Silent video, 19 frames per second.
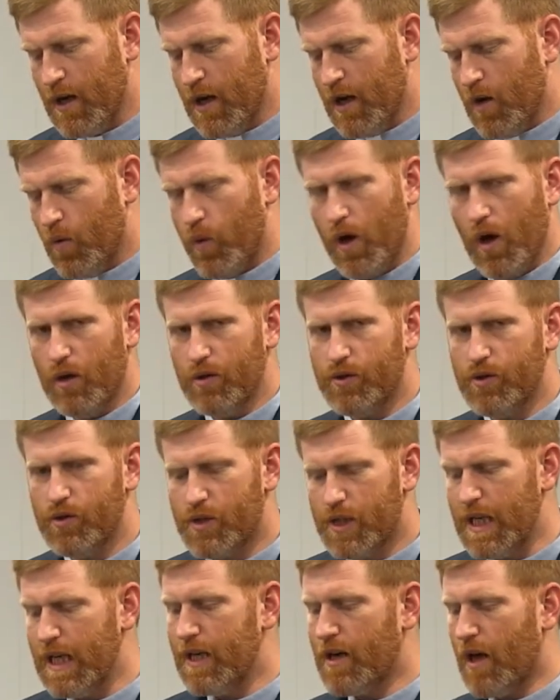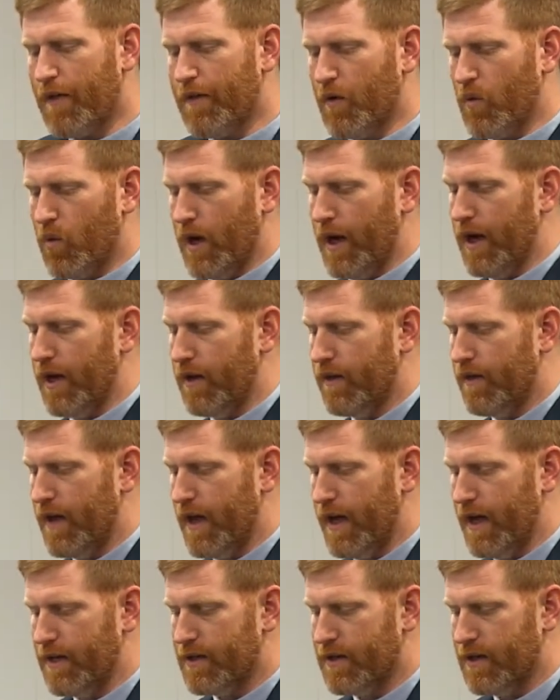we also see another way
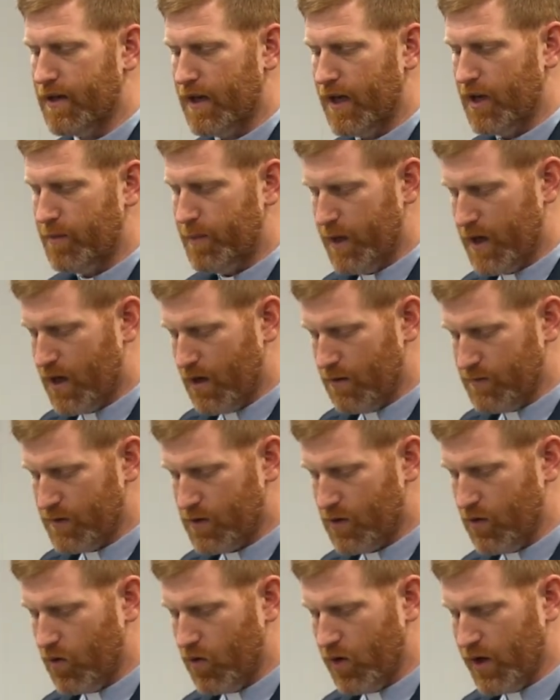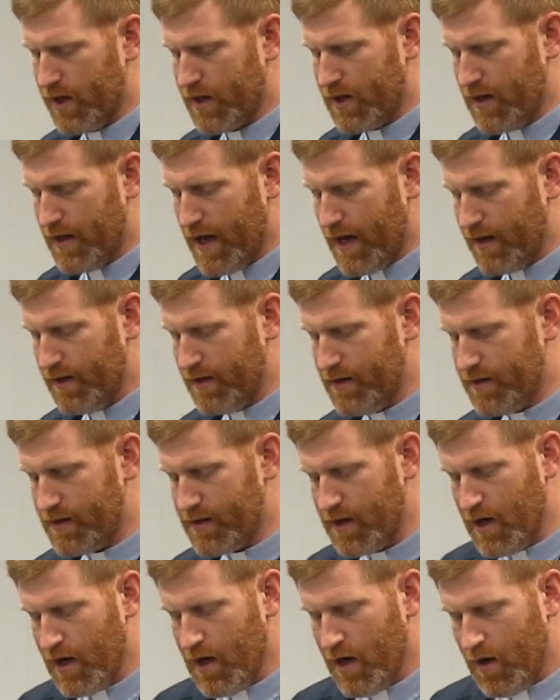that it becomes glorious, and that
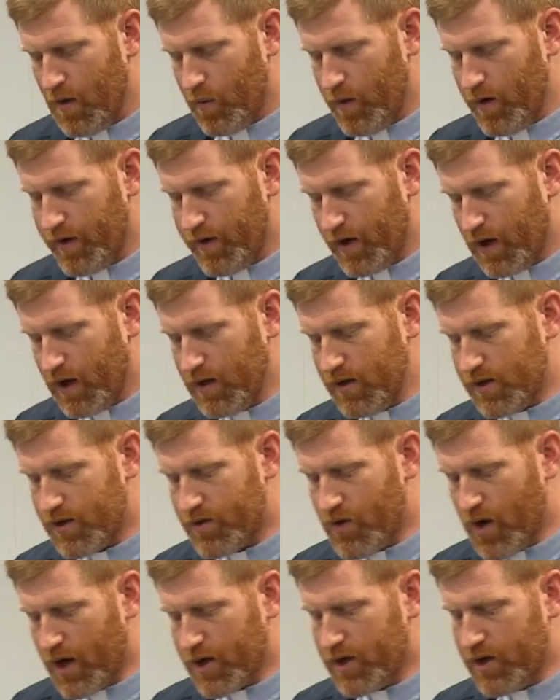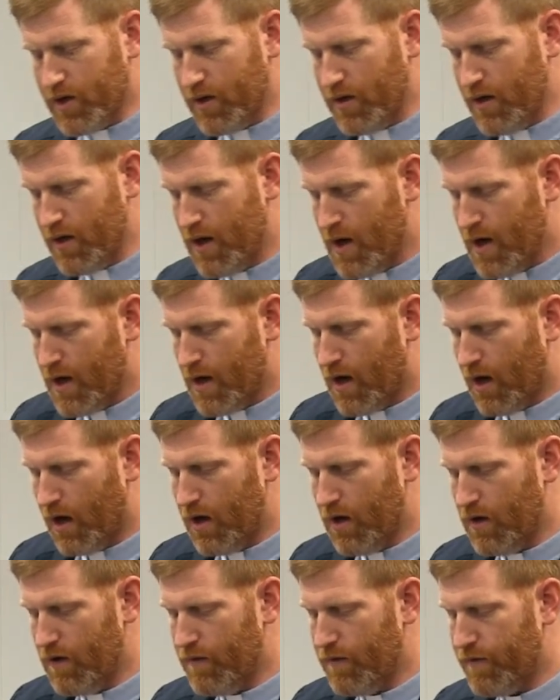is with the construction
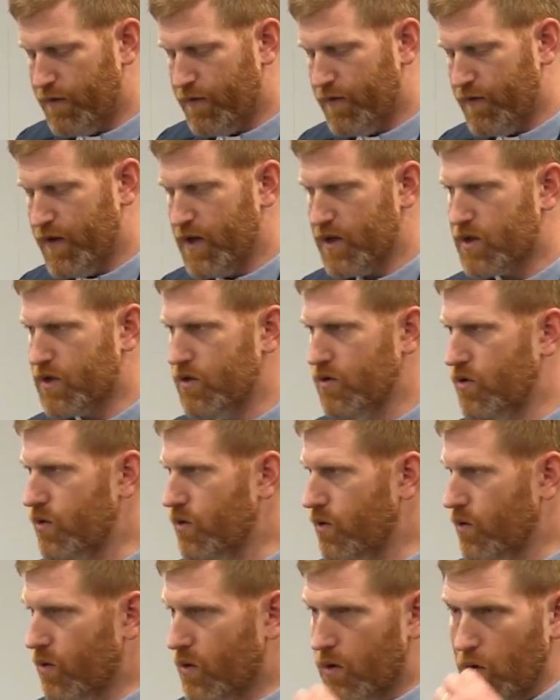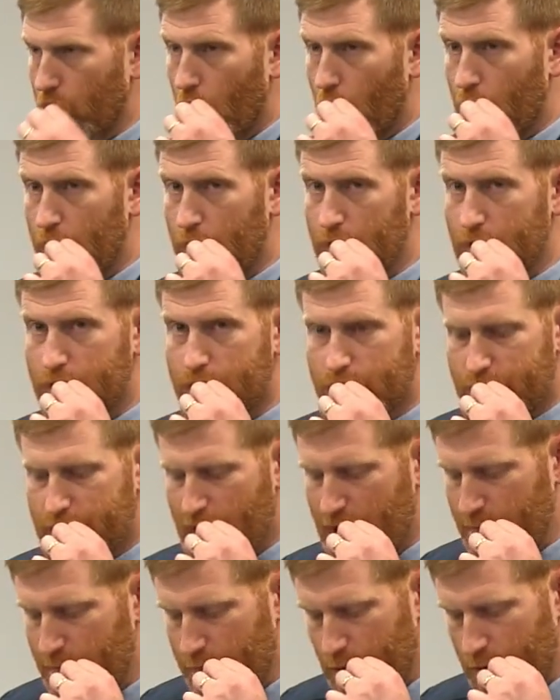of this new glorious
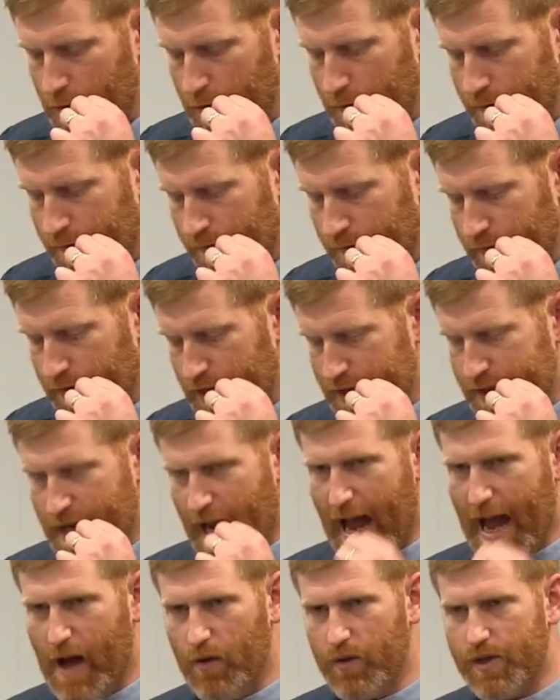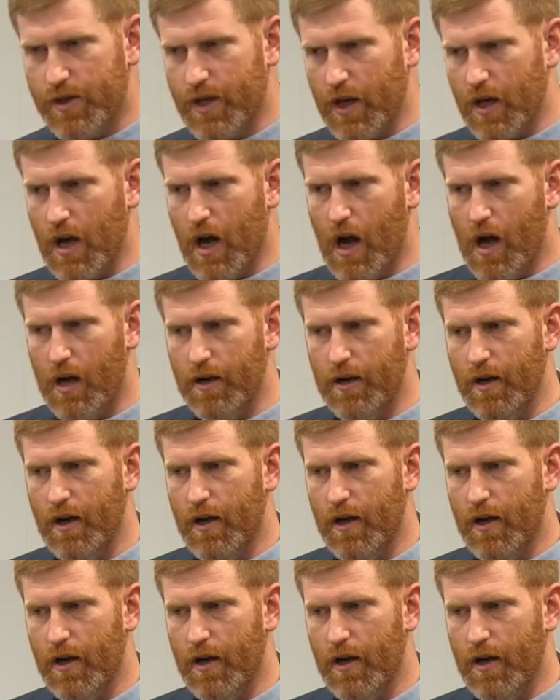temple. This house that